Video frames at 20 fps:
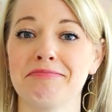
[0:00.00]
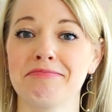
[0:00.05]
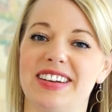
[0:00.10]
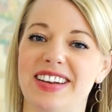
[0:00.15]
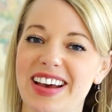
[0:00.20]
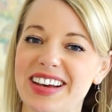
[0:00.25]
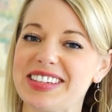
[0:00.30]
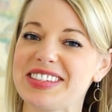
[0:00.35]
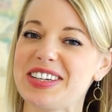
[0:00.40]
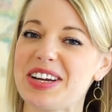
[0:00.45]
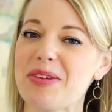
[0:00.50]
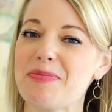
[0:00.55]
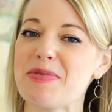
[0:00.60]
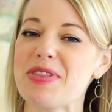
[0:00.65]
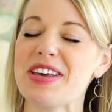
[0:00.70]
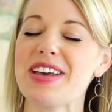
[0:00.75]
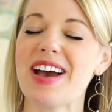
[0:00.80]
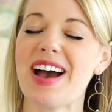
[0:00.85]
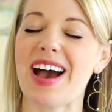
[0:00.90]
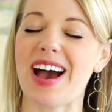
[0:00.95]
Next up,
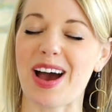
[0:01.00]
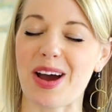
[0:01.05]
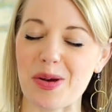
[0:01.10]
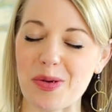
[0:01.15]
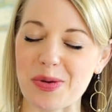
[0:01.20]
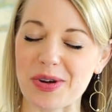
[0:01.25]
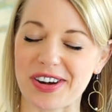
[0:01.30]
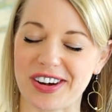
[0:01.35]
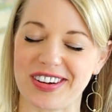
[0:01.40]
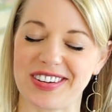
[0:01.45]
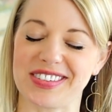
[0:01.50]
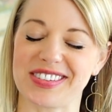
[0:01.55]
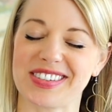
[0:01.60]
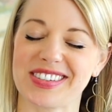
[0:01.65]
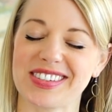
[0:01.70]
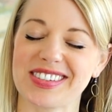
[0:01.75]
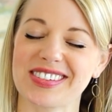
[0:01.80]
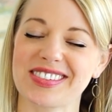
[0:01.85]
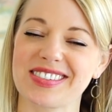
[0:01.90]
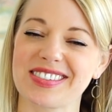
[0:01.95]
the
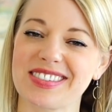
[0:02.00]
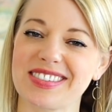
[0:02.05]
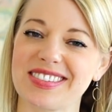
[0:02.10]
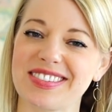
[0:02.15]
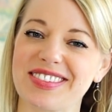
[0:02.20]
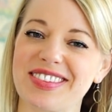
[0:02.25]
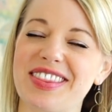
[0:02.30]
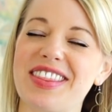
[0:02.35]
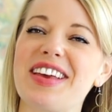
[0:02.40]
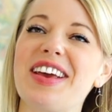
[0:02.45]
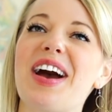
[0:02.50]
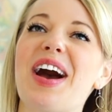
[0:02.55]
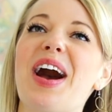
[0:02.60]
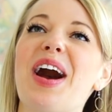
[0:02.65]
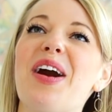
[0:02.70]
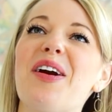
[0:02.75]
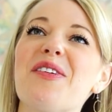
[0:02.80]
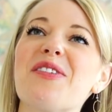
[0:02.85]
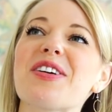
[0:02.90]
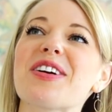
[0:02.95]
hours. The
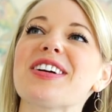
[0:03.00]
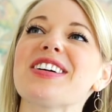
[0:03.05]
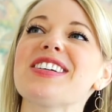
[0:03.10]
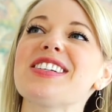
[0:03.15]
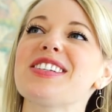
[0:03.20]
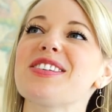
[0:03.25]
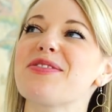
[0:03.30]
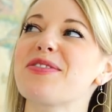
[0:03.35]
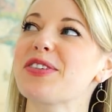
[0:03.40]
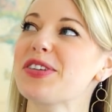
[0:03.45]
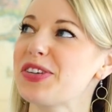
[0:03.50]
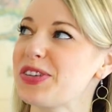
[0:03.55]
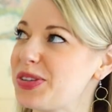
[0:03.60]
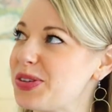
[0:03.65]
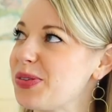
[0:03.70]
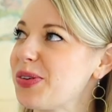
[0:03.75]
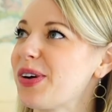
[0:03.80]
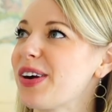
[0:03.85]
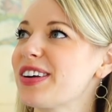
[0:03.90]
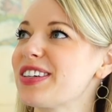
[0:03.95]
hours for
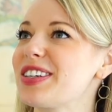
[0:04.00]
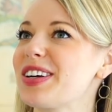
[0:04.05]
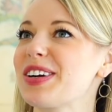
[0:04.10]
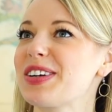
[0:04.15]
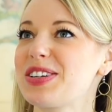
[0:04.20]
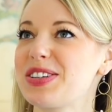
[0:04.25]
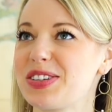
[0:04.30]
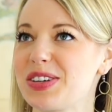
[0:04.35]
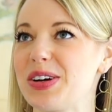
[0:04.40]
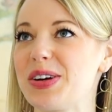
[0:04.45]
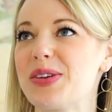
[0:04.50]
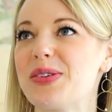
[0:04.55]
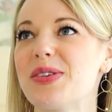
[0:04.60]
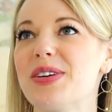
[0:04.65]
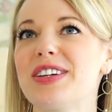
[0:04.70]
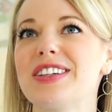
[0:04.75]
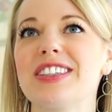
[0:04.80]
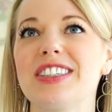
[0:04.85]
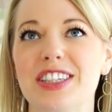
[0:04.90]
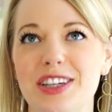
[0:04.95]
stores are
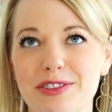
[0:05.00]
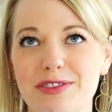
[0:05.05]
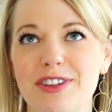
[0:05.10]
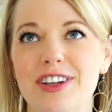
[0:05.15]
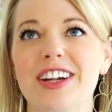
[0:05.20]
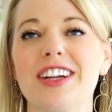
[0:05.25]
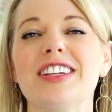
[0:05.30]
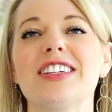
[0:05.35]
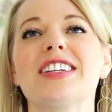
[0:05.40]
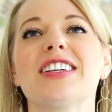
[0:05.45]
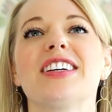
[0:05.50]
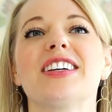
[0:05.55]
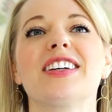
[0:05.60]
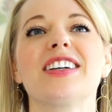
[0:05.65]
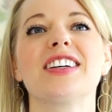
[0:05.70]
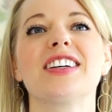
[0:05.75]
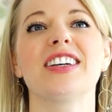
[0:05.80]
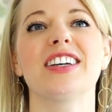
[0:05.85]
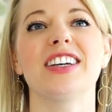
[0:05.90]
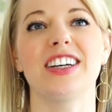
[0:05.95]
so different
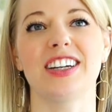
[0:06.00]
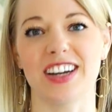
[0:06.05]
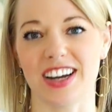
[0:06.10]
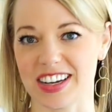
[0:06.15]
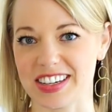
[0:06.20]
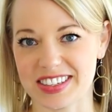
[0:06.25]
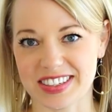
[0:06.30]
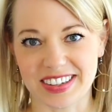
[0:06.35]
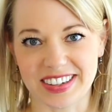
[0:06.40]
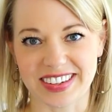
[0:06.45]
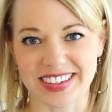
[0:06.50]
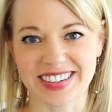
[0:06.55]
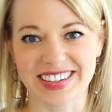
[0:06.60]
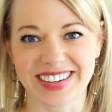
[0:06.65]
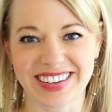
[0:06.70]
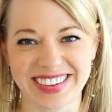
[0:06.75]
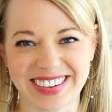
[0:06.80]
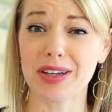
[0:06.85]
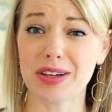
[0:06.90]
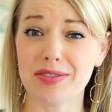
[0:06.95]
in Iceland.
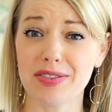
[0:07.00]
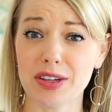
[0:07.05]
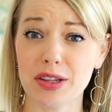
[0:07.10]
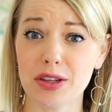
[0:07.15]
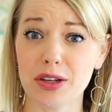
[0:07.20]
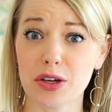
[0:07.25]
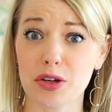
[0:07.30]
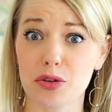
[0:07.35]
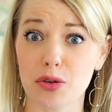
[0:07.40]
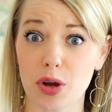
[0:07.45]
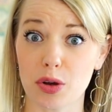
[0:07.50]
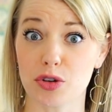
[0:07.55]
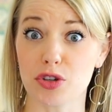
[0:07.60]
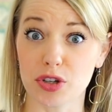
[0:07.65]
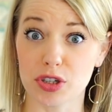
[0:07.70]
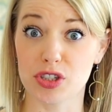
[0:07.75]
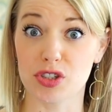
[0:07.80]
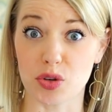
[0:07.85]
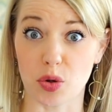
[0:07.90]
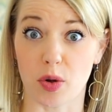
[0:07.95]
Even the
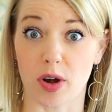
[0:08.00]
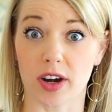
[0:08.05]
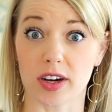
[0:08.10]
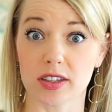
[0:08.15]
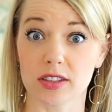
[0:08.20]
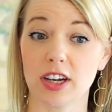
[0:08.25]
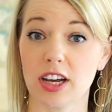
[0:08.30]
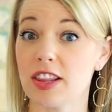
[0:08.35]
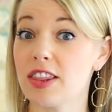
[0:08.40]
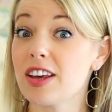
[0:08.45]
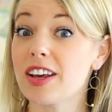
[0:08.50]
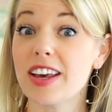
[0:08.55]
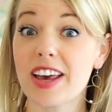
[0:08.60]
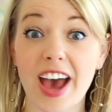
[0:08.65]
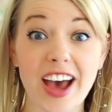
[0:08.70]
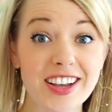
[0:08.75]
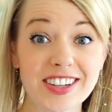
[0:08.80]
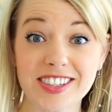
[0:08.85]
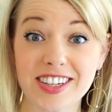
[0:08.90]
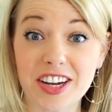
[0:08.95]
grocery store and the
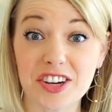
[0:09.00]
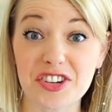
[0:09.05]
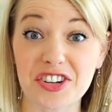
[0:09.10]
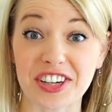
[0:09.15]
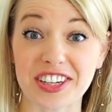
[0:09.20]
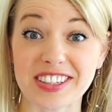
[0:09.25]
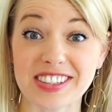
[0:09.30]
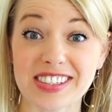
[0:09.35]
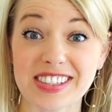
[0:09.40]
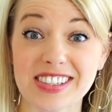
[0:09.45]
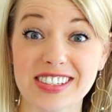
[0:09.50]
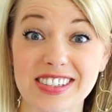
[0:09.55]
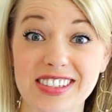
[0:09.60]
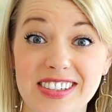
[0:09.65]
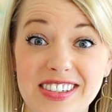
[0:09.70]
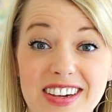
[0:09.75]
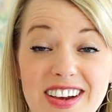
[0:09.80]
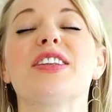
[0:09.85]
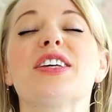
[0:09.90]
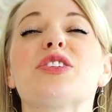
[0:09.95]
gas stations.
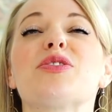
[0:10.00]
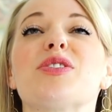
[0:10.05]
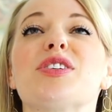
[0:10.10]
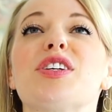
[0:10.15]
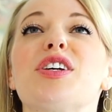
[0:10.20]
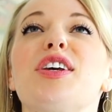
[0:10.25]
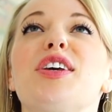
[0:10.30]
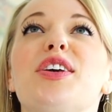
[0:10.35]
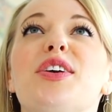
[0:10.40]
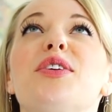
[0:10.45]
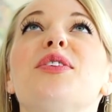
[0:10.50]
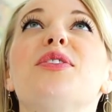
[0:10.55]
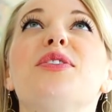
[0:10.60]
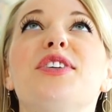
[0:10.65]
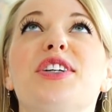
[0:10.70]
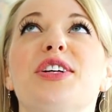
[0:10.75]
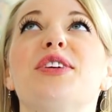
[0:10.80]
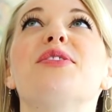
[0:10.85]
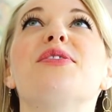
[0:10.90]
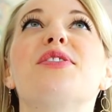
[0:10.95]
This was a
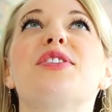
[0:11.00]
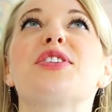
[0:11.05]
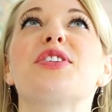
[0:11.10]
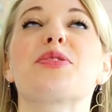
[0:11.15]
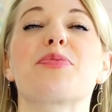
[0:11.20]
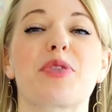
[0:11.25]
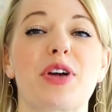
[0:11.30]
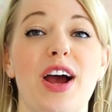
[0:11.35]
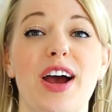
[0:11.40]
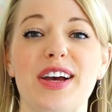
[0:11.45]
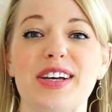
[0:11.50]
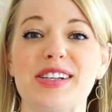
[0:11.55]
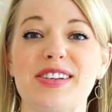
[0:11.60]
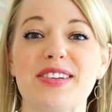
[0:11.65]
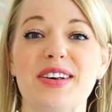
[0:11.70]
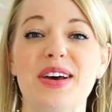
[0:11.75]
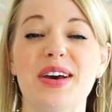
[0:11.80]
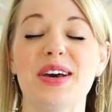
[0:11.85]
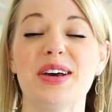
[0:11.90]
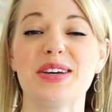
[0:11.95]
huge, huge surprise
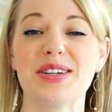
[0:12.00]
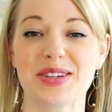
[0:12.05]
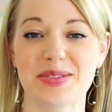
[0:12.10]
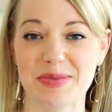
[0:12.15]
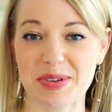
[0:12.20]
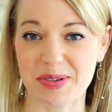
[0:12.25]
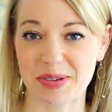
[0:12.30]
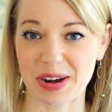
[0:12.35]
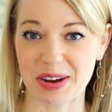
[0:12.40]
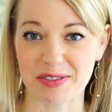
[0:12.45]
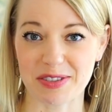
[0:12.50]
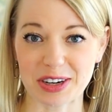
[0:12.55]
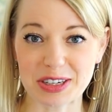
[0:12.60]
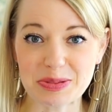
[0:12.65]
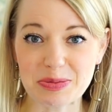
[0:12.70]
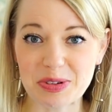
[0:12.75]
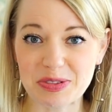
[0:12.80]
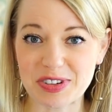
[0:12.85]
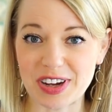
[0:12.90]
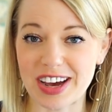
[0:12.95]
to me when I
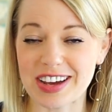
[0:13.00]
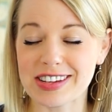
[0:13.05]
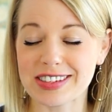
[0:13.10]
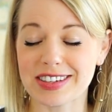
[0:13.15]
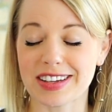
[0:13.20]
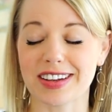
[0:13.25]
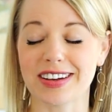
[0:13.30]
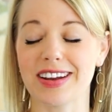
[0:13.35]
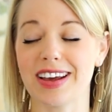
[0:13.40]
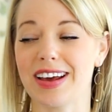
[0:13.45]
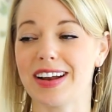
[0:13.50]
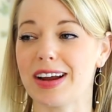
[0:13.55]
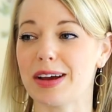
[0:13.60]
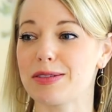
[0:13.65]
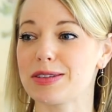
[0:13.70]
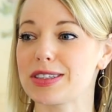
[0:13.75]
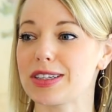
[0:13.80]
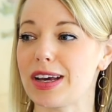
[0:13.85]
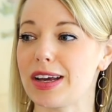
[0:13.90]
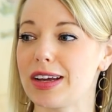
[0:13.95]
first moved to Iceland, and I
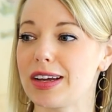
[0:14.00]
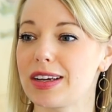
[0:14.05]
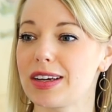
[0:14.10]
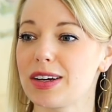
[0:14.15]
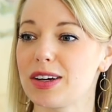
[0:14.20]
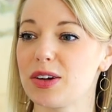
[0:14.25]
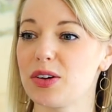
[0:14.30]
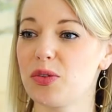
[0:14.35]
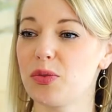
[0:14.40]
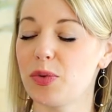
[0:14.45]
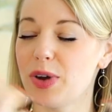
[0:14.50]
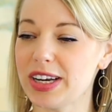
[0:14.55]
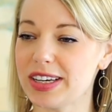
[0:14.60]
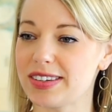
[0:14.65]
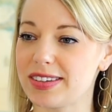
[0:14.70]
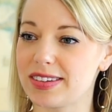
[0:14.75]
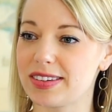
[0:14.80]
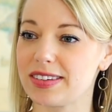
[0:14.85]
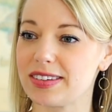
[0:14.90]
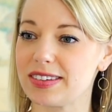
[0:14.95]
was like,
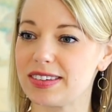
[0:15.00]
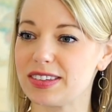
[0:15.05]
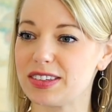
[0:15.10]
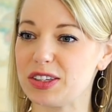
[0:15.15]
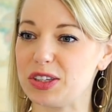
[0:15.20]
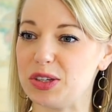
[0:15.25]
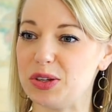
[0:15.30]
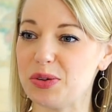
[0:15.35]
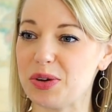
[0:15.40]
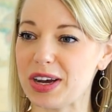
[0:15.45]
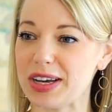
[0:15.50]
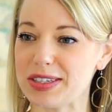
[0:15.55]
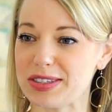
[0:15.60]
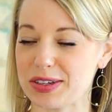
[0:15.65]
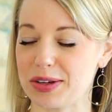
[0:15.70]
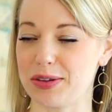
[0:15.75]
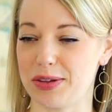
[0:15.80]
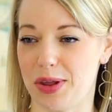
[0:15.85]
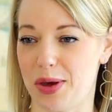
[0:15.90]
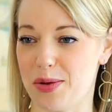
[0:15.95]
what? You guys
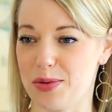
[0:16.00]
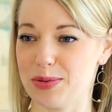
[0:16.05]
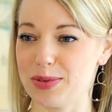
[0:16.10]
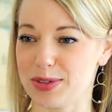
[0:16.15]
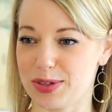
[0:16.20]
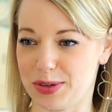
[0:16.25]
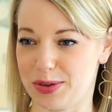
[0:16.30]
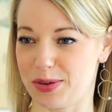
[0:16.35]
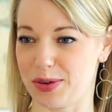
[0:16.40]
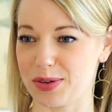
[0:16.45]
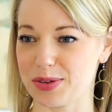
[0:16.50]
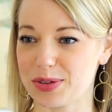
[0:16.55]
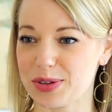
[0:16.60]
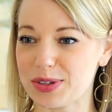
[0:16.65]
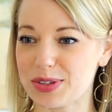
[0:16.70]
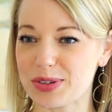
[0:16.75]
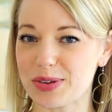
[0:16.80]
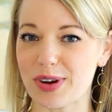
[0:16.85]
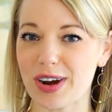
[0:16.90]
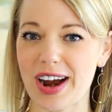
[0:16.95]
close the grocery
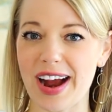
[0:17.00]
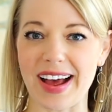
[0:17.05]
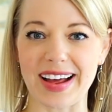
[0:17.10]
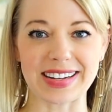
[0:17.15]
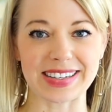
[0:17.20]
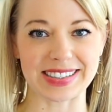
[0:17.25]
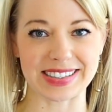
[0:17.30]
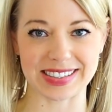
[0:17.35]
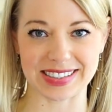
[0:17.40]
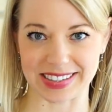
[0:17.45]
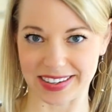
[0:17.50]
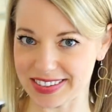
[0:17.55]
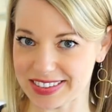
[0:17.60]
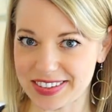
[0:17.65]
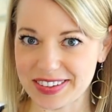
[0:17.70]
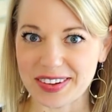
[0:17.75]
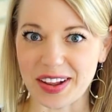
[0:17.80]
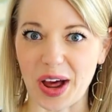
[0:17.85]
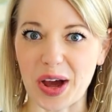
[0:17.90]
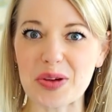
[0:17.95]
store at 6
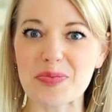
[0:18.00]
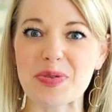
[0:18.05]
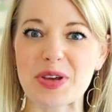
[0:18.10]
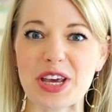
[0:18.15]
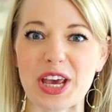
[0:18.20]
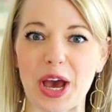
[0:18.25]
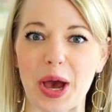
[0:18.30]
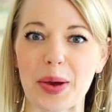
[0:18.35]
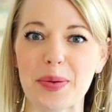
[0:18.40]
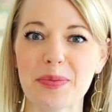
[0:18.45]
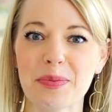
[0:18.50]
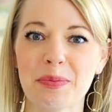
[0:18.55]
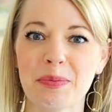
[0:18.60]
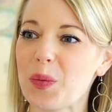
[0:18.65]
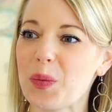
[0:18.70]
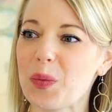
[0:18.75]
o'clock p.m.?